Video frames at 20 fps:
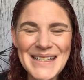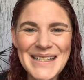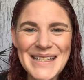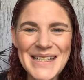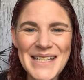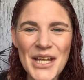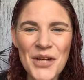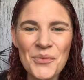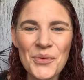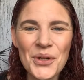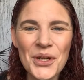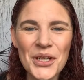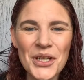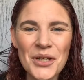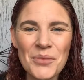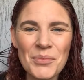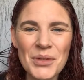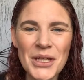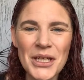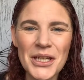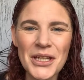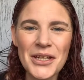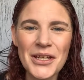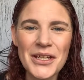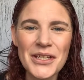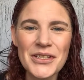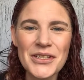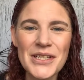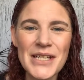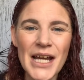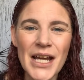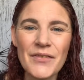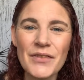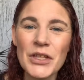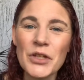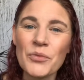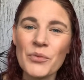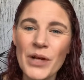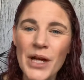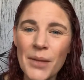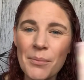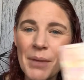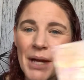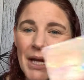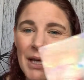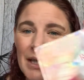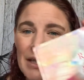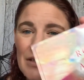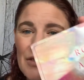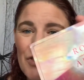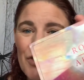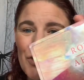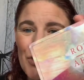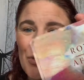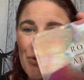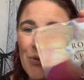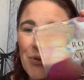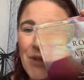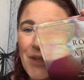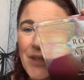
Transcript: Today we're going to be diving right back into